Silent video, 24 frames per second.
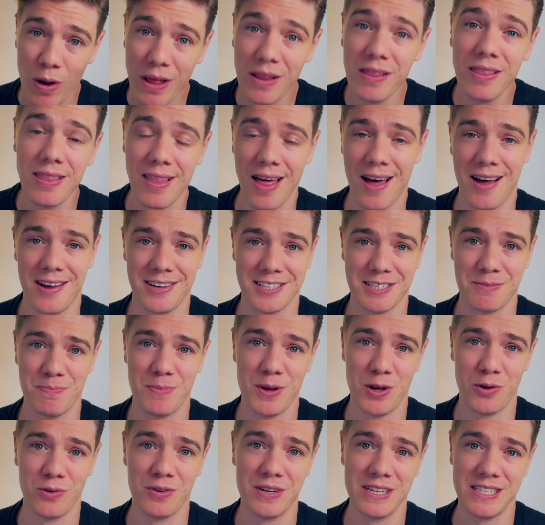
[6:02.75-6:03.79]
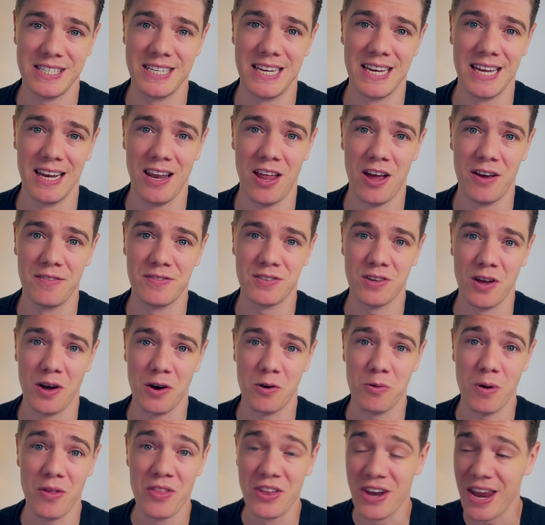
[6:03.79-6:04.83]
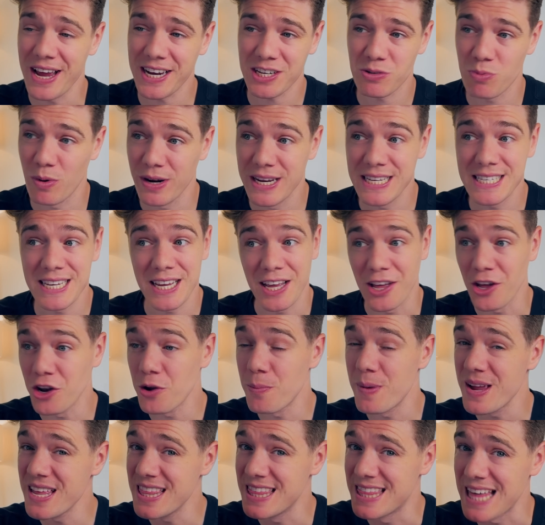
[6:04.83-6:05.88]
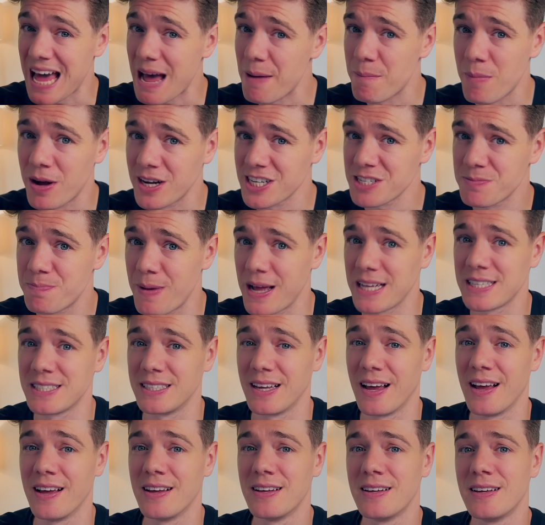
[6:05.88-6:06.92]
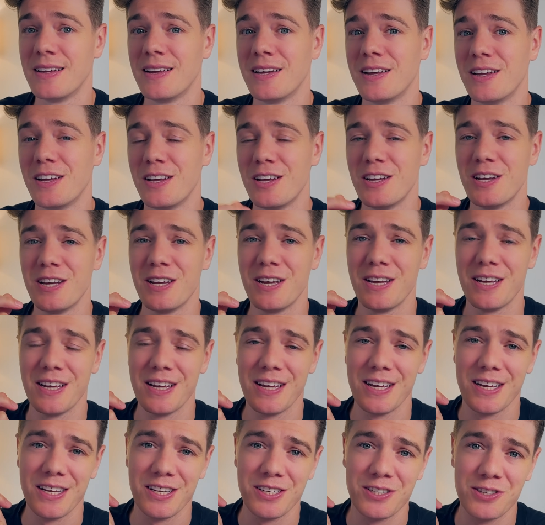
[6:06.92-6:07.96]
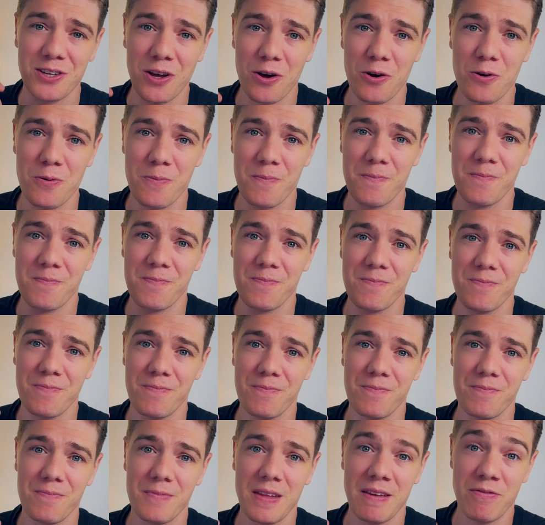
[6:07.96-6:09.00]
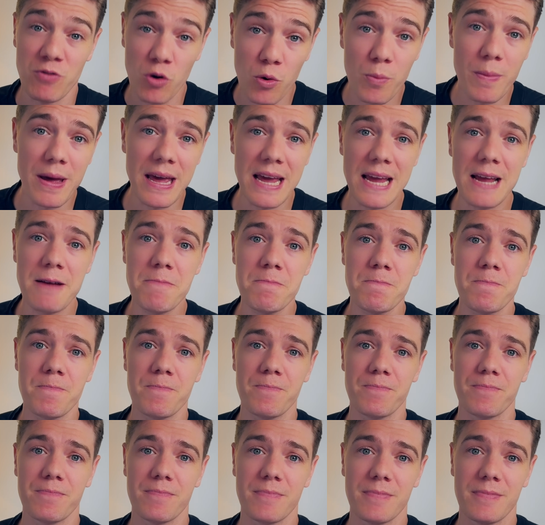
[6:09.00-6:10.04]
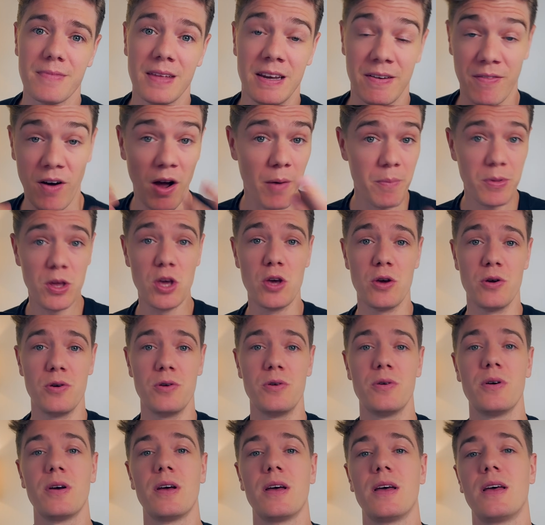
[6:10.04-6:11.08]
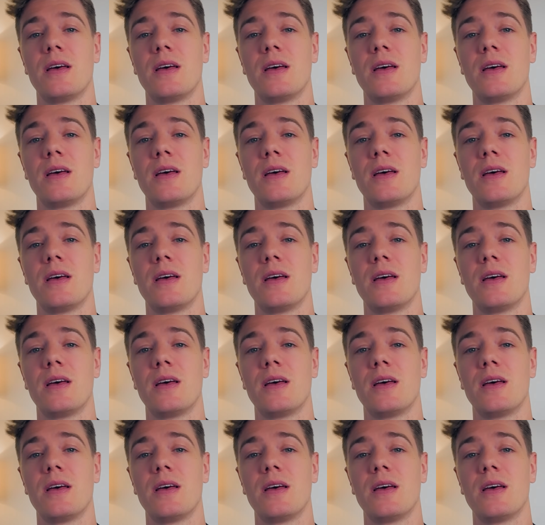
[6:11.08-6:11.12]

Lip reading: will last beyond its year life cycle. And the next one isn't going to be that much better. So if you're me, and if I'm you,